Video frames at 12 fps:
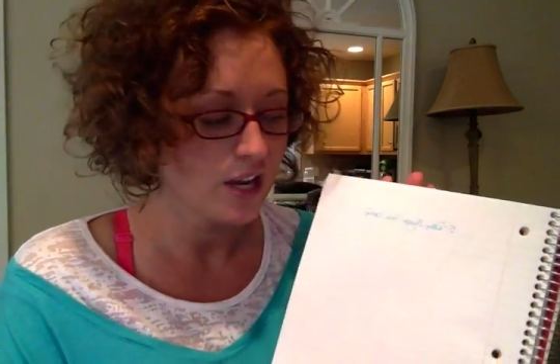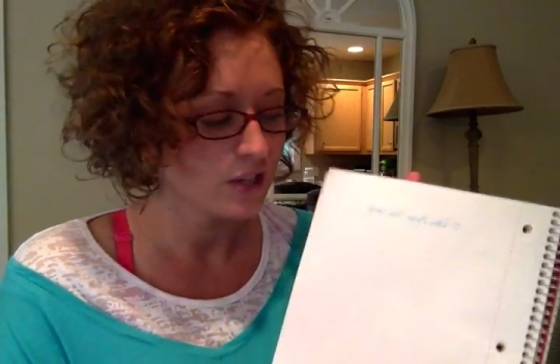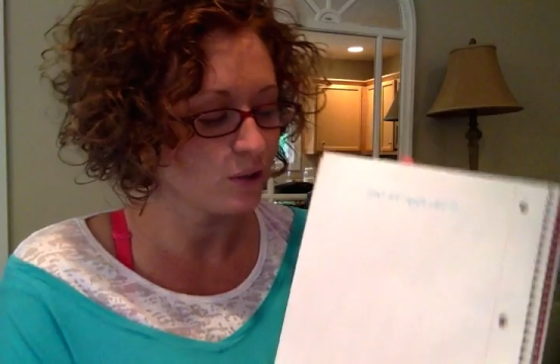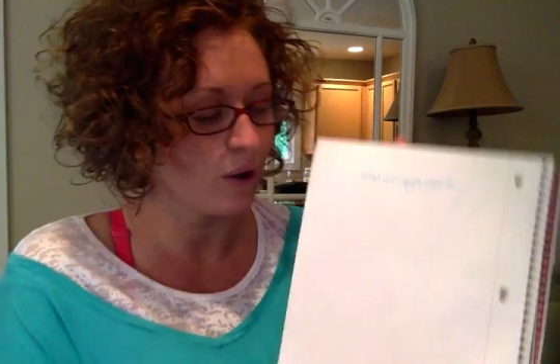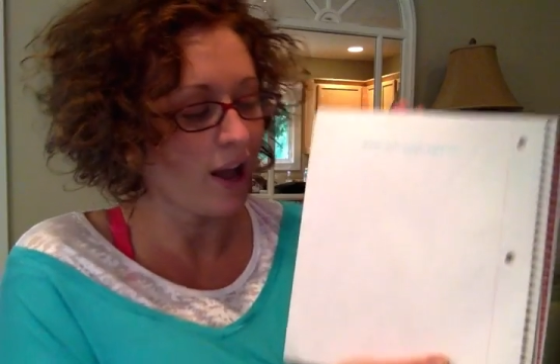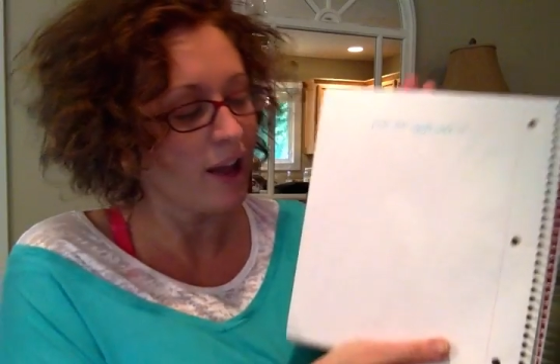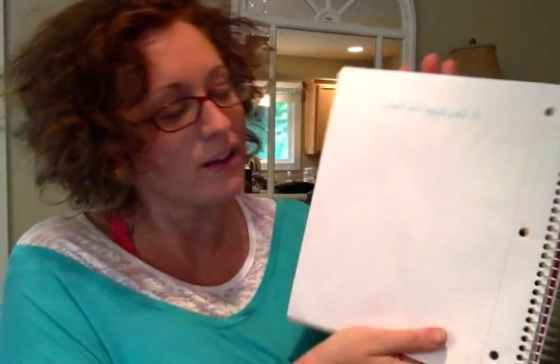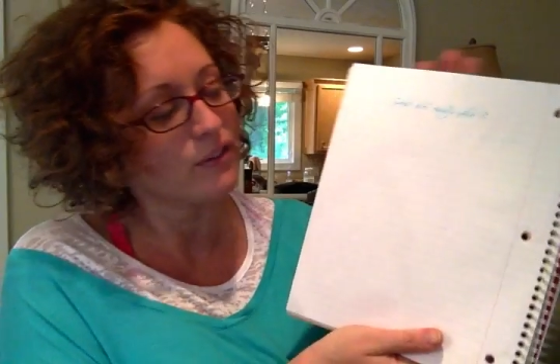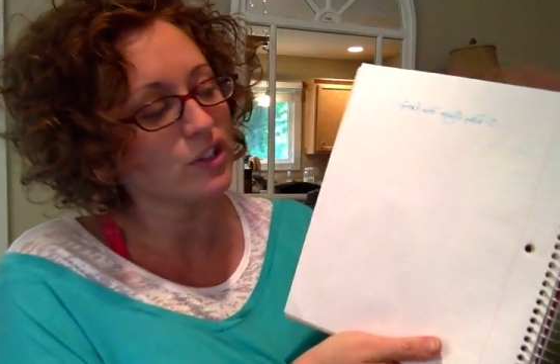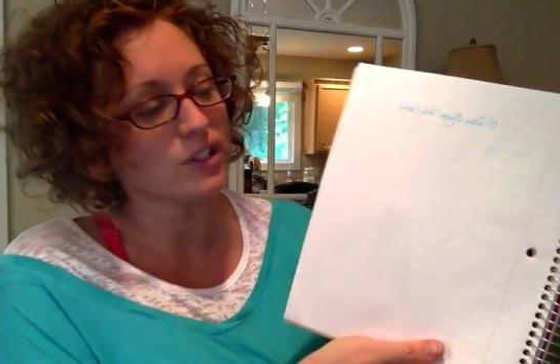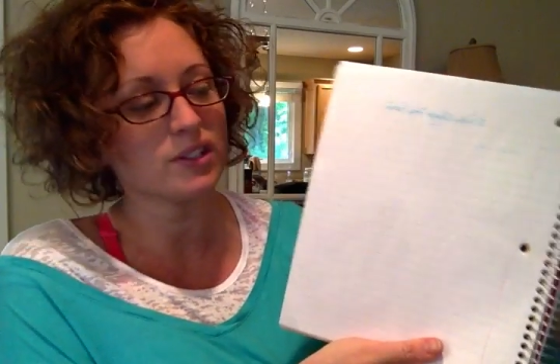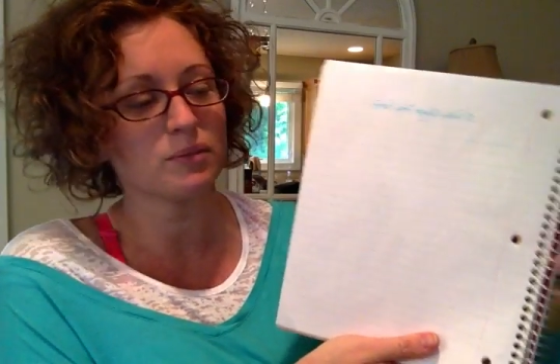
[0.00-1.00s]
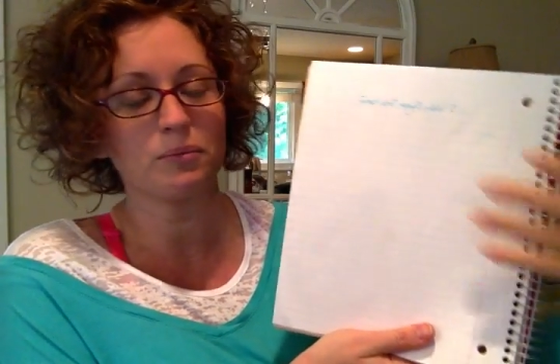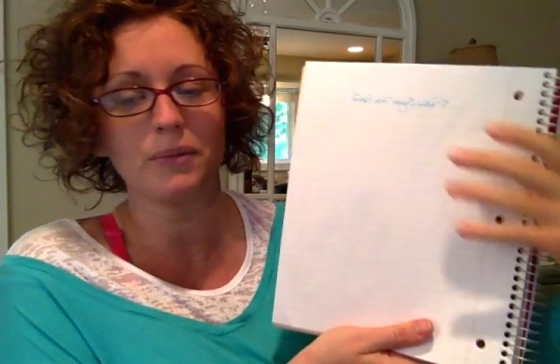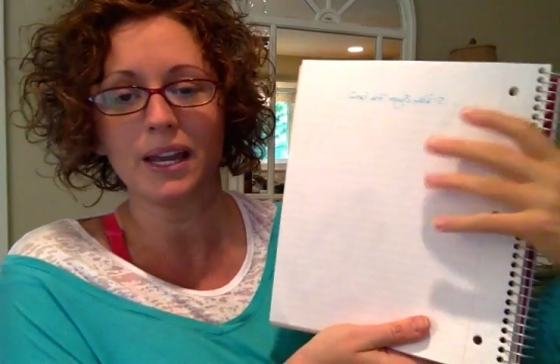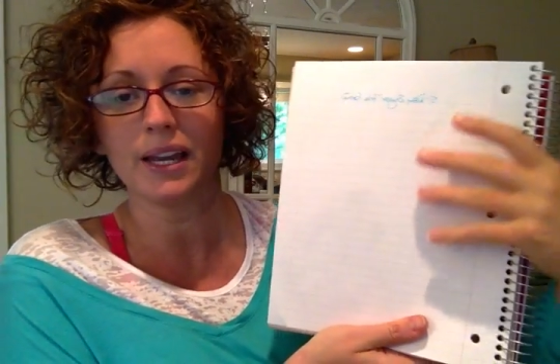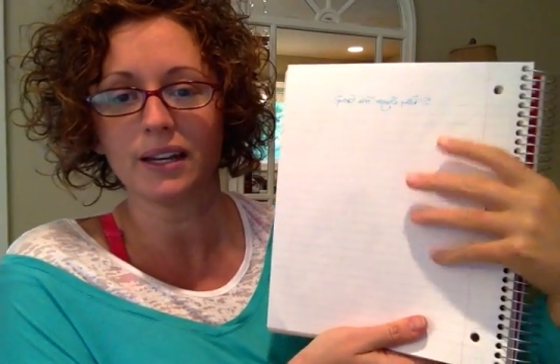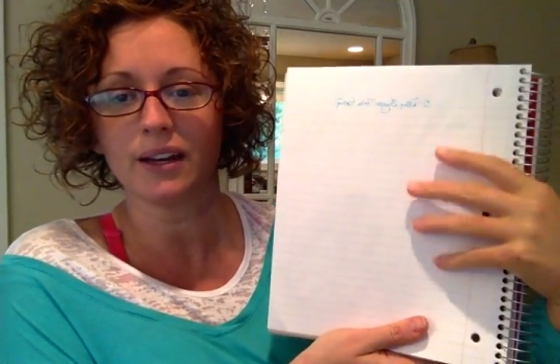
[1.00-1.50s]
So I have just
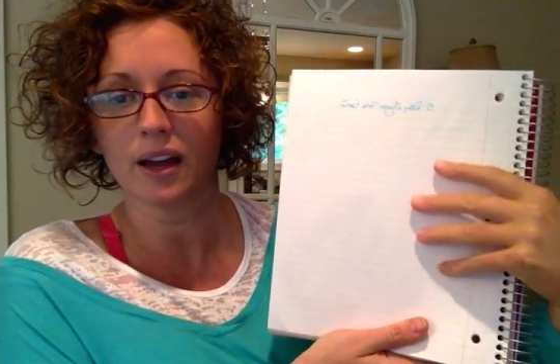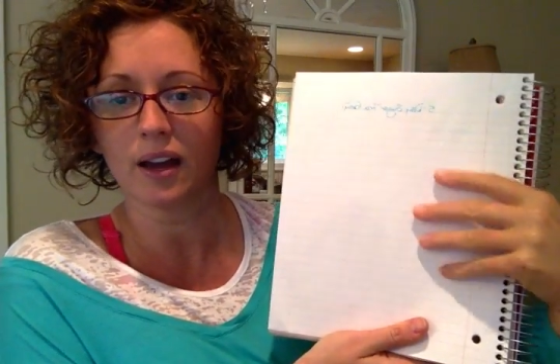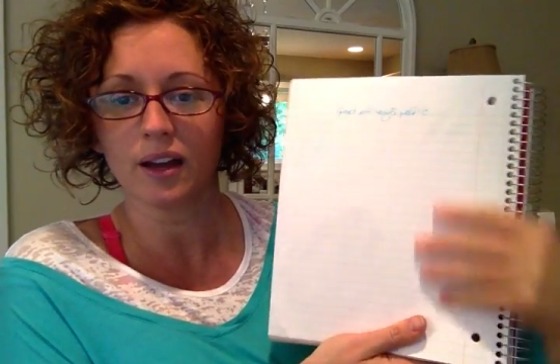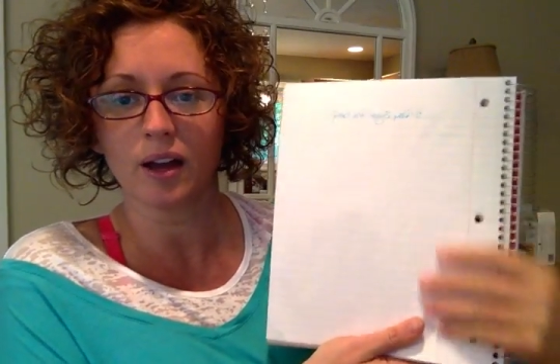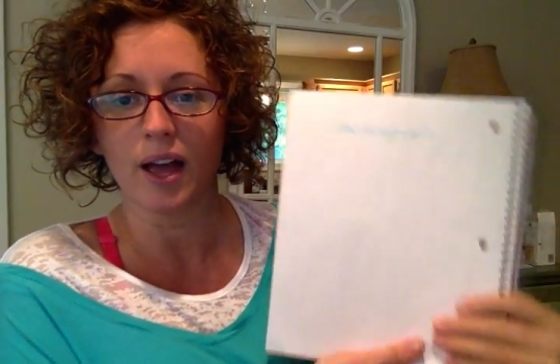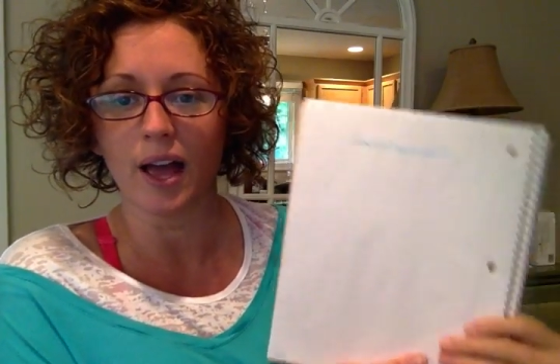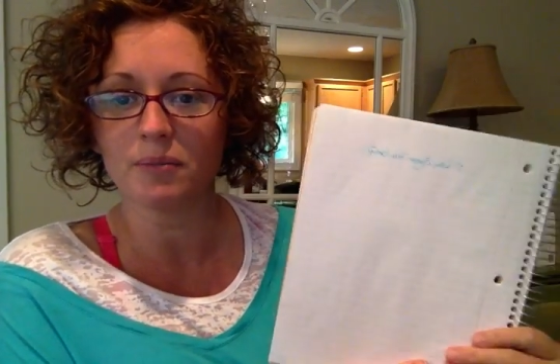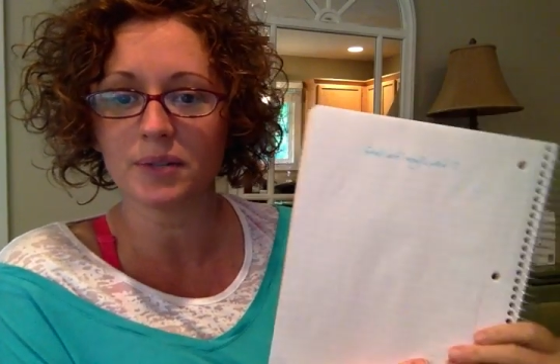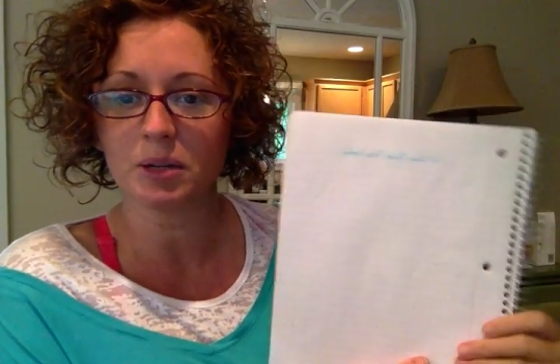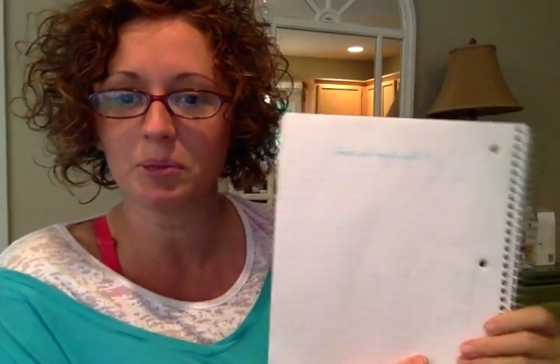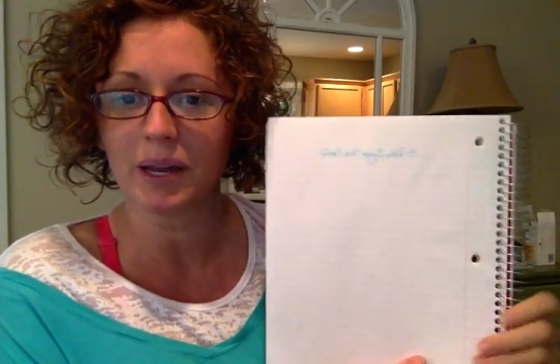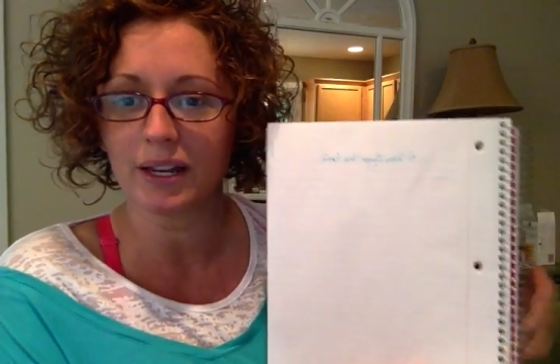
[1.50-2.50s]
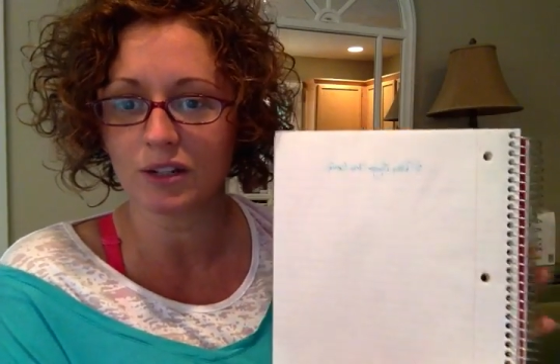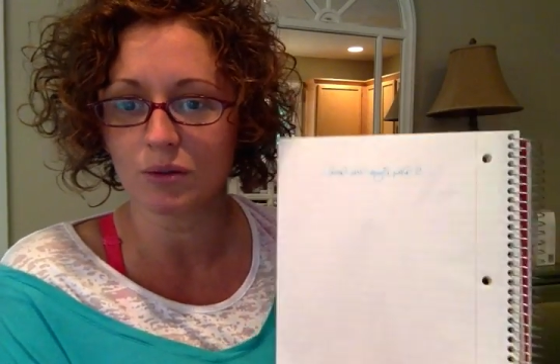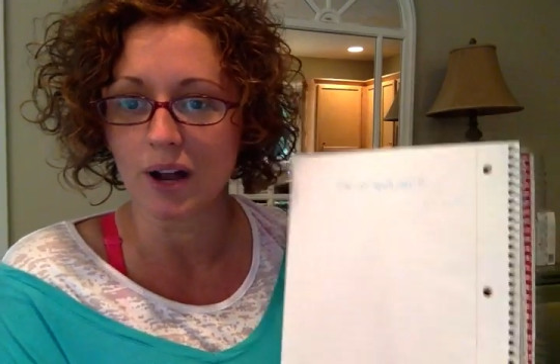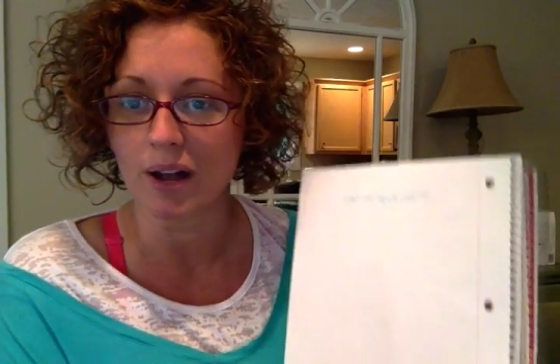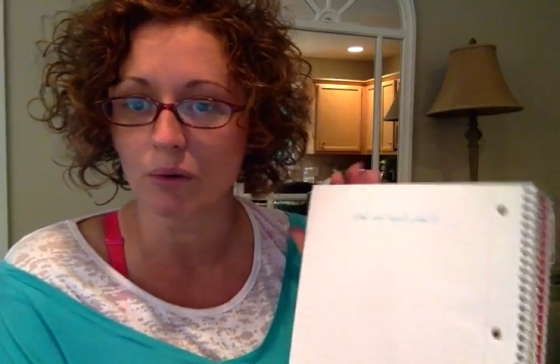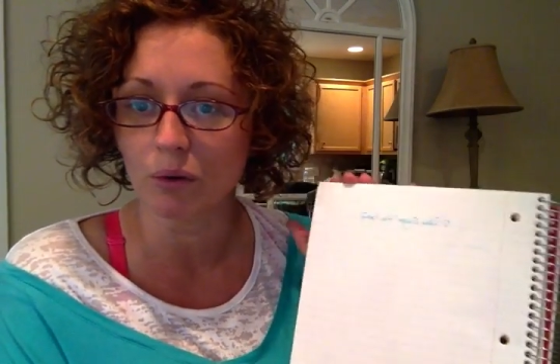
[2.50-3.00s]
made an empty page
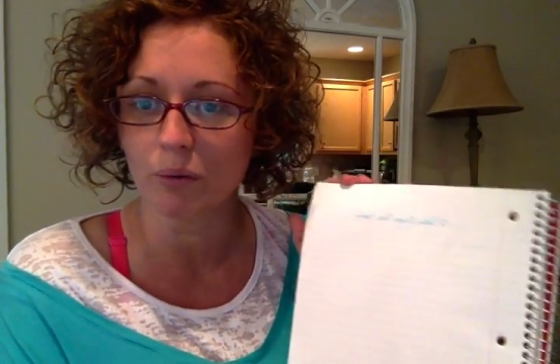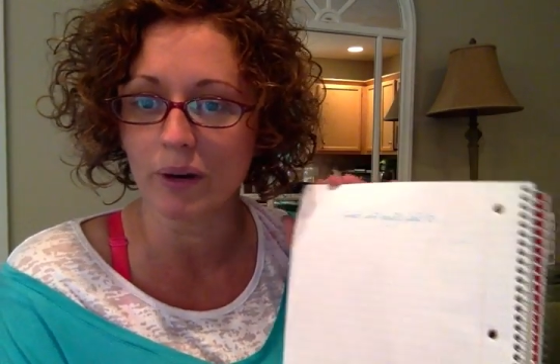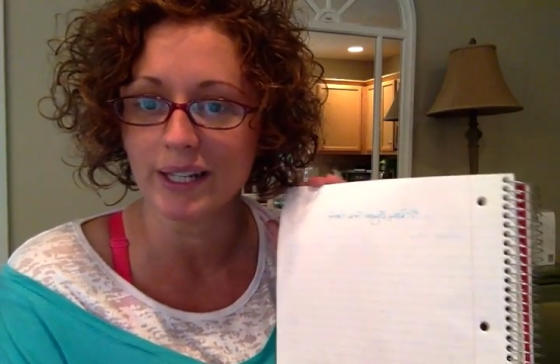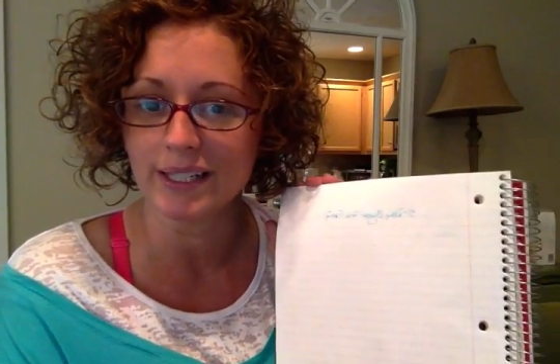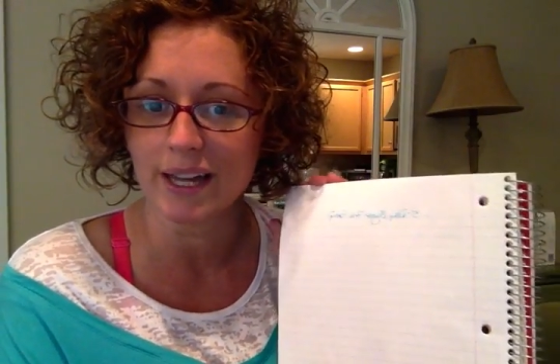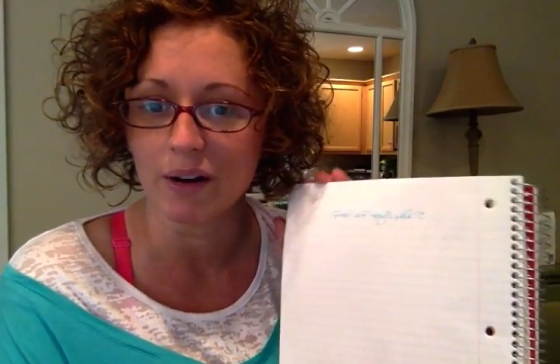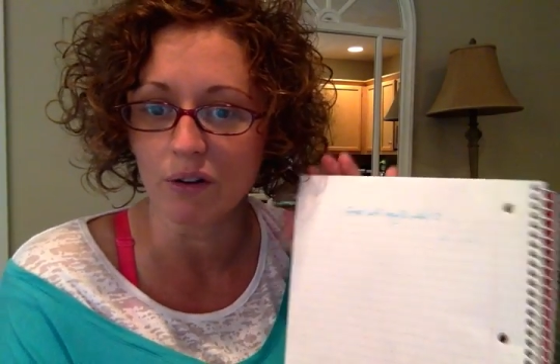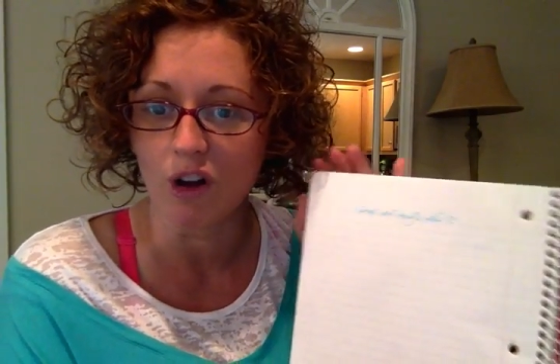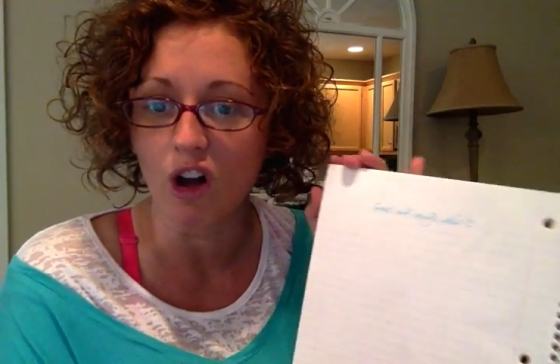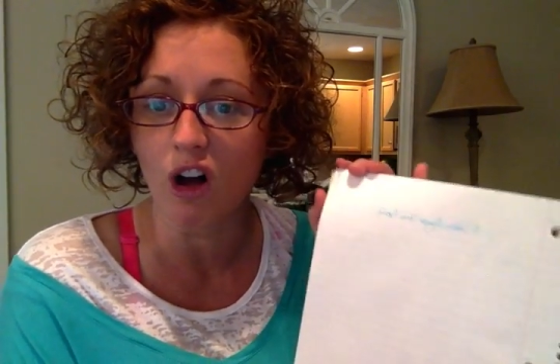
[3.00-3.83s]
where I will write down